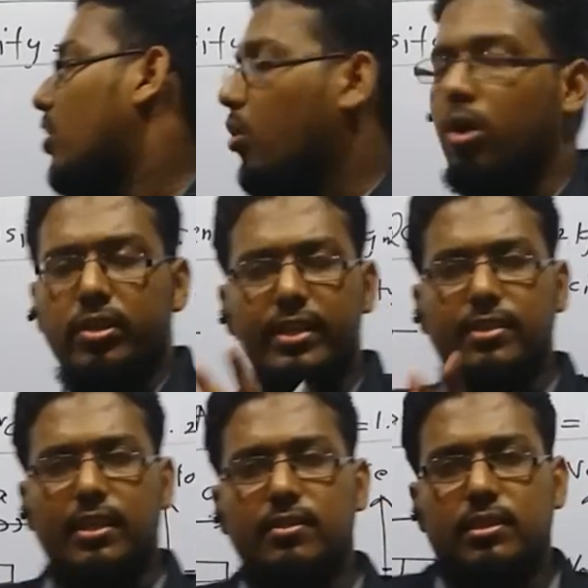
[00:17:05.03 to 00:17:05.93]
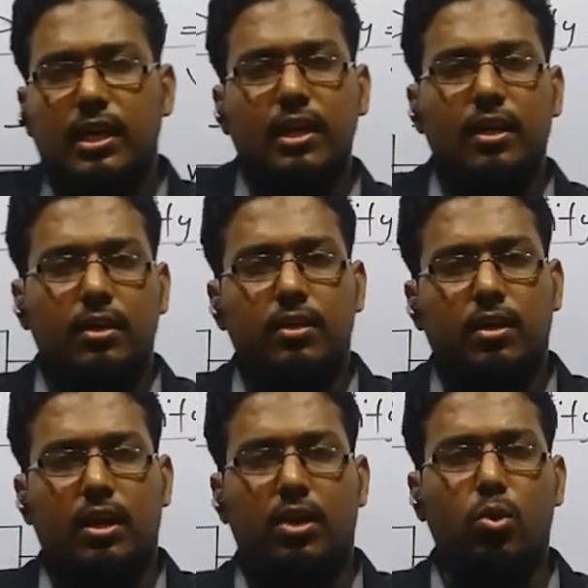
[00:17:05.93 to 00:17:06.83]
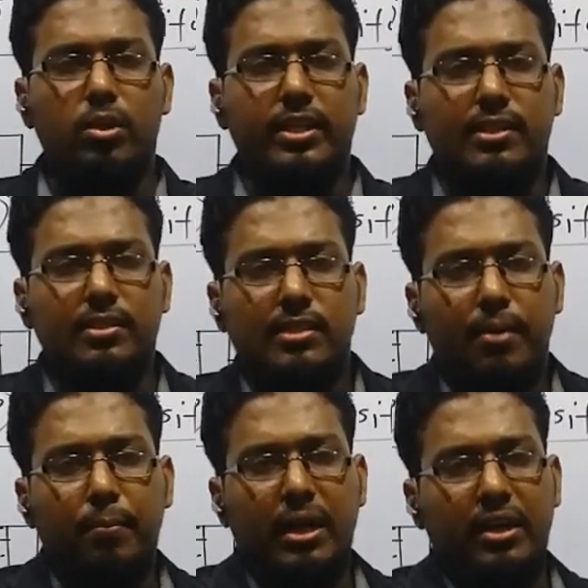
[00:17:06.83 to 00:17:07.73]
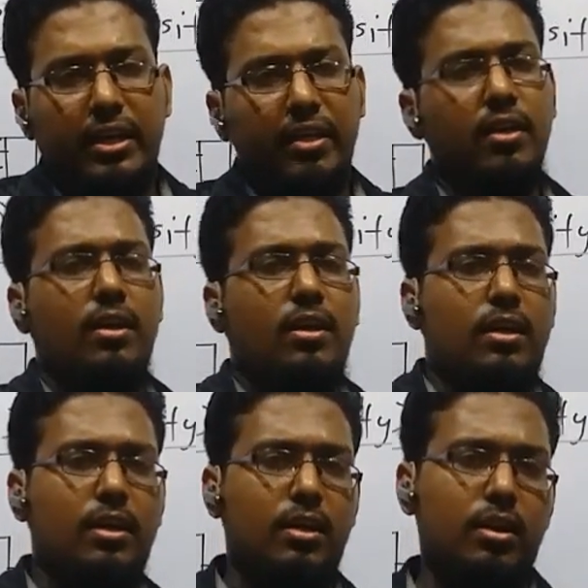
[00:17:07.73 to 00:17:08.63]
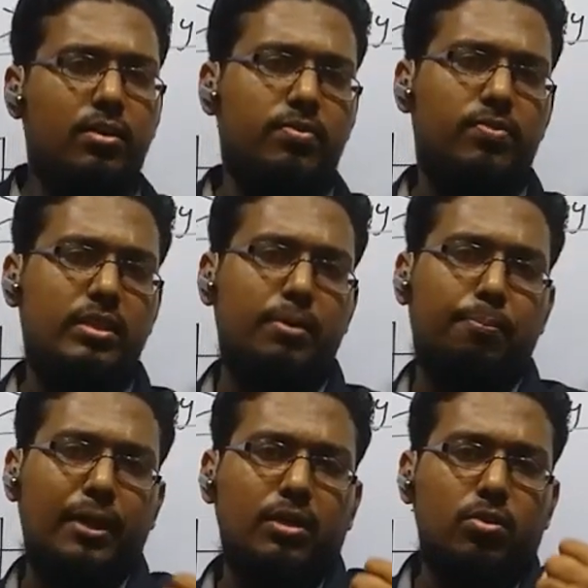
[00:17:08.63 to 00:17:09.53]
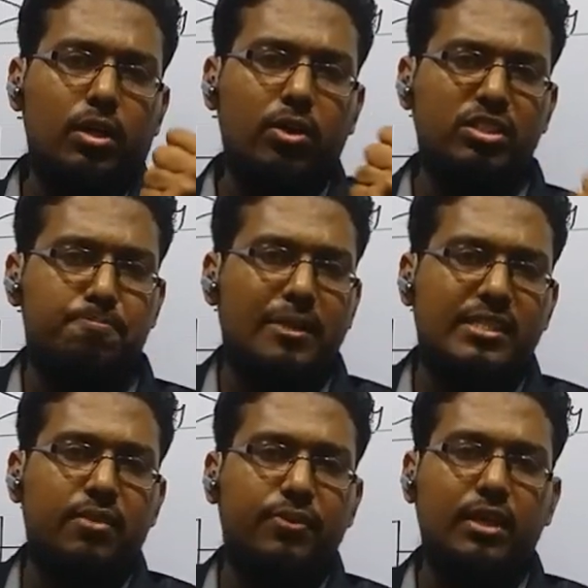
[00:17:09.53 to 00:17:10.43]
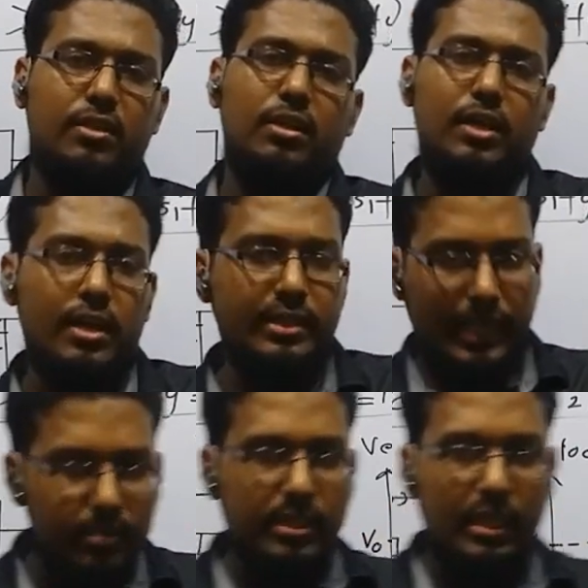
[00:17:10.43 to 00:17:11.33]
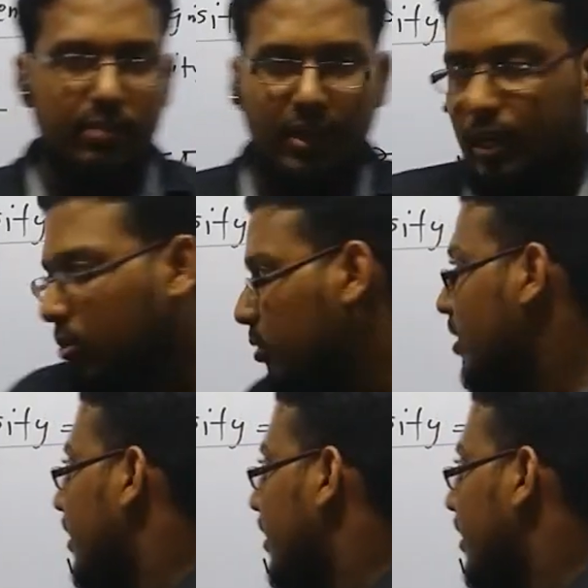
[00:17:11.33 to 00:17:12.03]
all the things are made with a particular specific density value